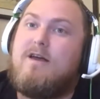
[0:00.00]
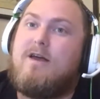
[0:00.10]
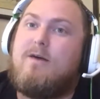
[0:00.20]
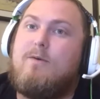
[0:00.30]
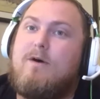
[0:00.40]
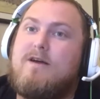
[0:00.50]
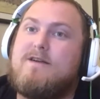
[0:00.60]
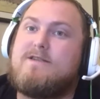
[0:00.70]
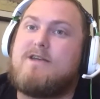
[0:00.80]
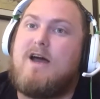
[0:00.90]
It
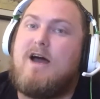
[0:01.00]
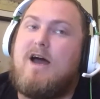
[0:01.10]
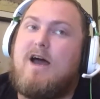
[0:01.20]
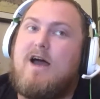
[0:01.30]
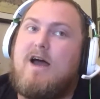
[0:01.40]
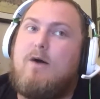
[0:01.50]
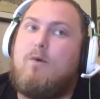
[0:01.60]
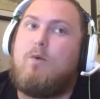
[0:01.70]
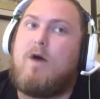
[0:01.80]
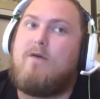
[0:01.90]
was uh,
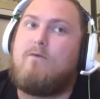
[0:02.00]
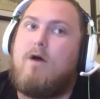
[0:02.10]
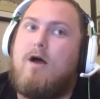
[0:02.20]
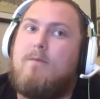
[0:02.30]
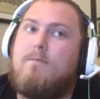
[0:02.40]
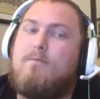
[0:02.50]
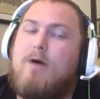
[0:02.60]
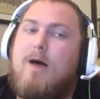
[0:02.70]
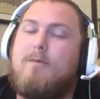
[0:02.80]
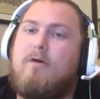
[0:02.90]
white rum,
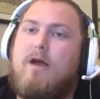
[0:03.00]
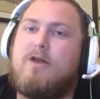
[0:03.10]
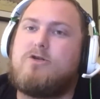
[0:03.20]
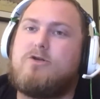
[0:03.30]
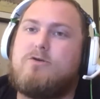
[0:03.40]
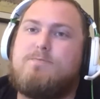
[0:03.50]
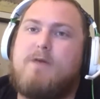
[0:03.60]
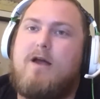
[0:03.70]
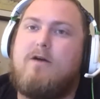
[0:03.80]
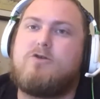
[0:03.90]
pomegranate juice,
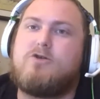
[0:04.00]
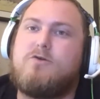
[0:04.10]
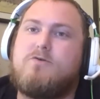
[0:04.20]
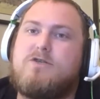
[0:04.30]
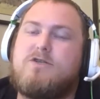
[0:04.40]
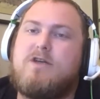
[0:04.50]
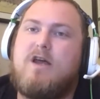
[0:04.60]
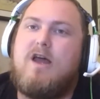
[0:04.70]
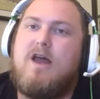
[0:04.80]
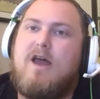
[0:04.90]
pear juice,
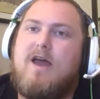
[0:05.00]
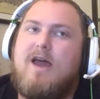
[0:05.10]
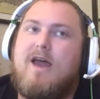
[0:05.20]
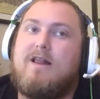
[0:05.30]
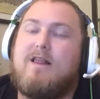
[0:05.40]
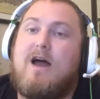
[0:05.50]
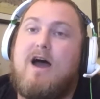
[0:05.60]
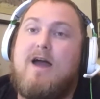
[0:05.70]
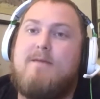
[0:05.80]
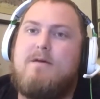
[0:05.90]
and
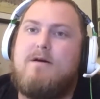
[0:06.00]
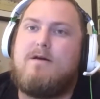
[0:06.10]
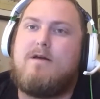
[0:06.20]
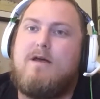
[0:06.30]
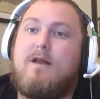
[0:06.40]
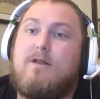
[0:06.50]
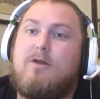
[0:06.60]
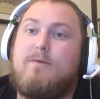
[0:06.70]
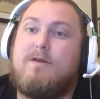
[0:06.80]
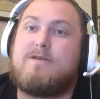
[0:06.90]
lime, and a
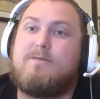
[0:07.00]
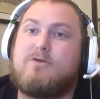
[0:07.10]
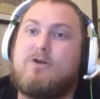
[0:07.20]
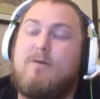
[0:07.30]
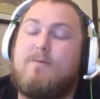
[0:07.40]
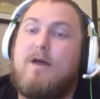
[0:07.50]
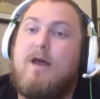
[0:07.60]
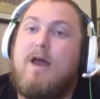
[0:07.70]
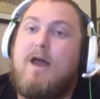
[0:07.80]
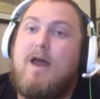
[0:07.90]
little bit of simple syrup.
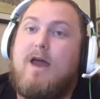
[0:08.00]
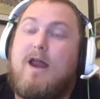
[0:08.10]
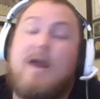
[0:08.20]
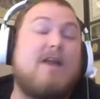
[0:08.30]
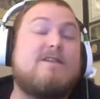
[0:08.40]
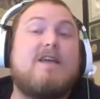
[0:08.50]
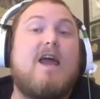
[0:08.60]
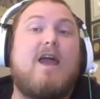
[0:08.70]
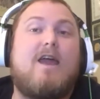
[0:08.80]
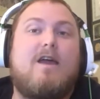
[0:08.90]
And I got to
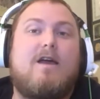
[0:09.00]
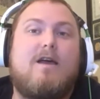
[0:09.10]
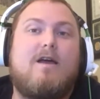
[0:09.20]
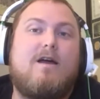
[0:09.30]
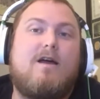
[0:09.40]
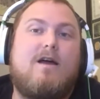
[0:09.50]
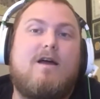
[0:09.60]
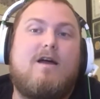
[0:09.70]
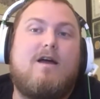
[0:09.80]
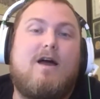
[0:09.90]
say,
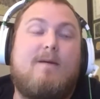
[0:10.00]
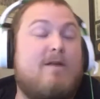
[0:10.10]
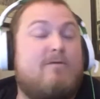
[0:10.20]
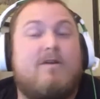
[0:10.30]
I made a really